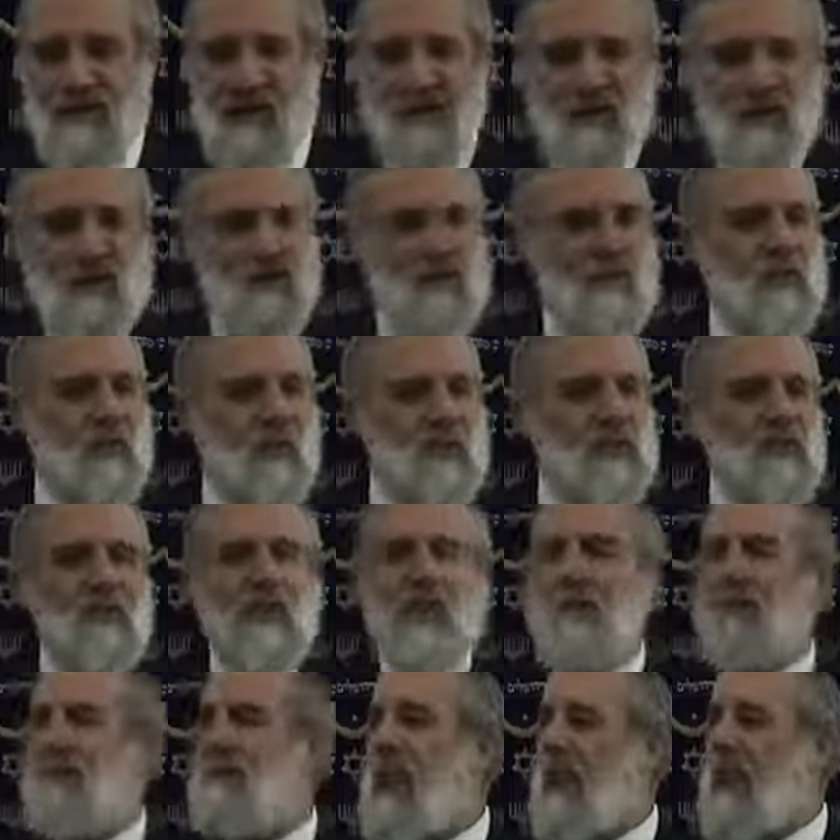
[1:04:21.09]
It just it's
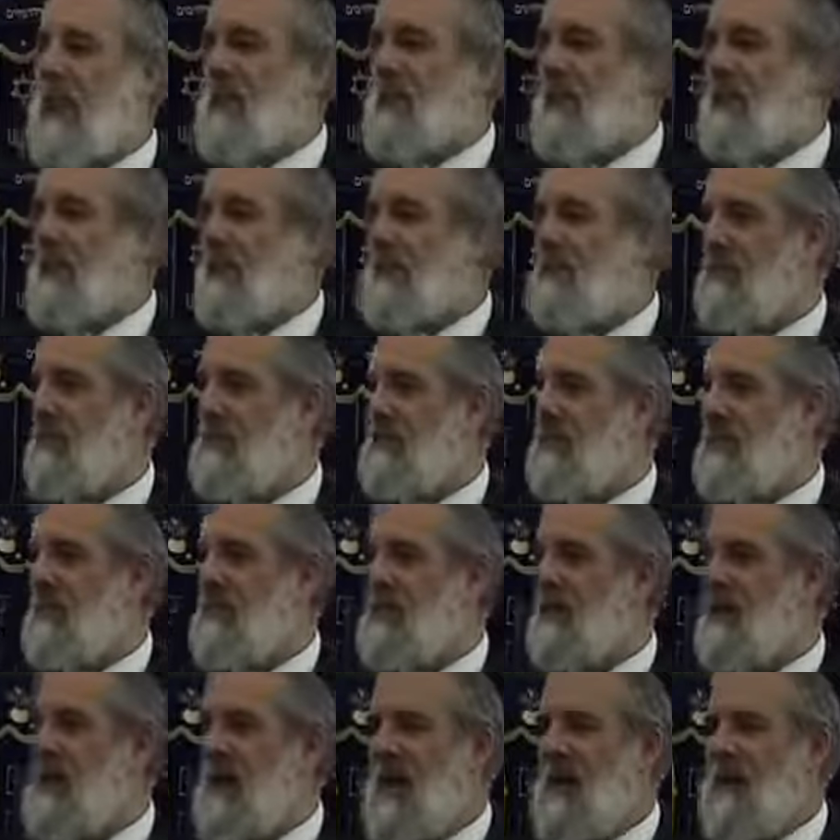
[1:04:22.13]
incompatible.
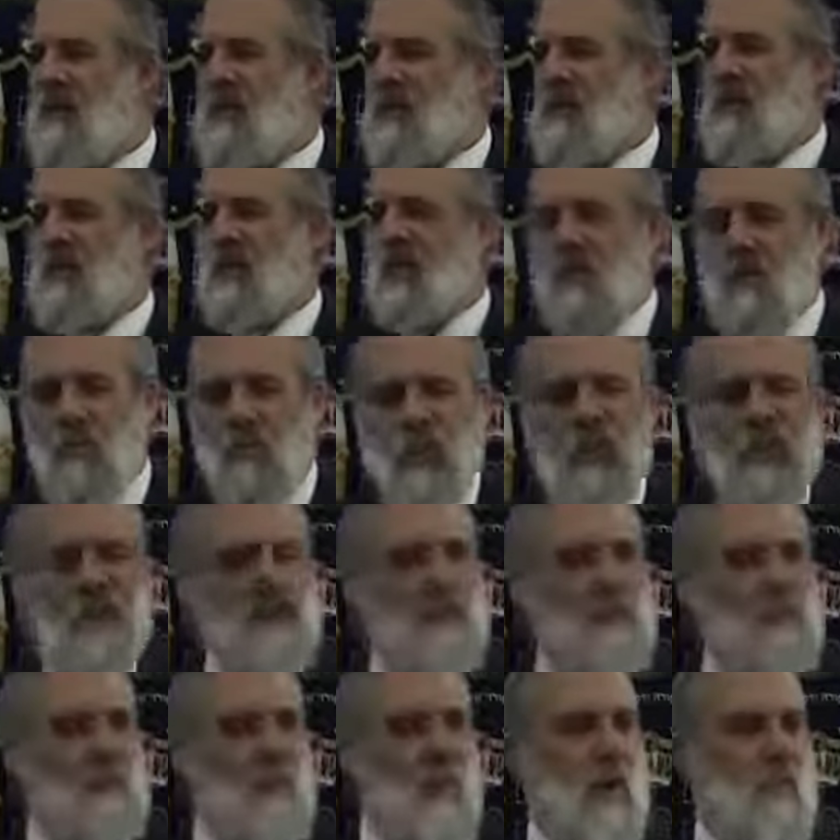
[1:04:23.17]
A person who breaks
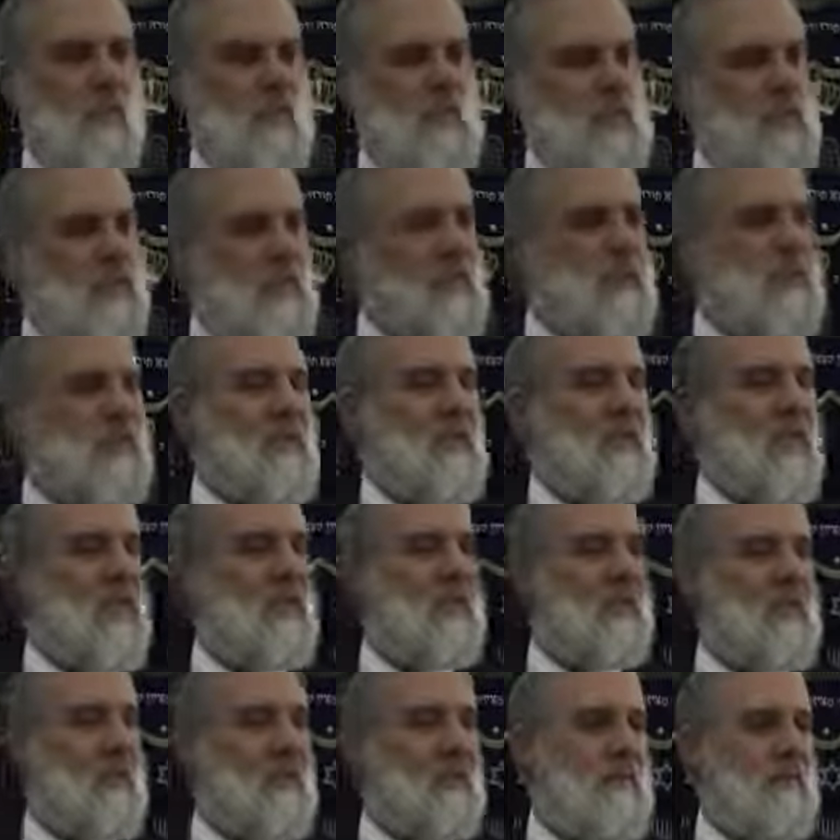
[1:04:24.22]
his promises doesn't
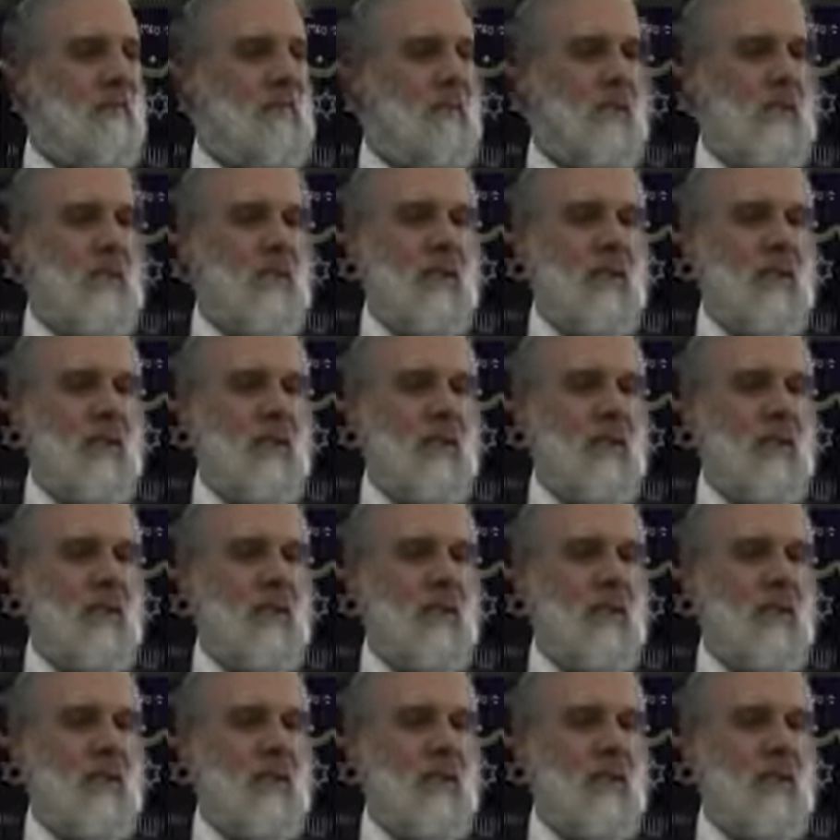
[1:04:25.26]
keep them.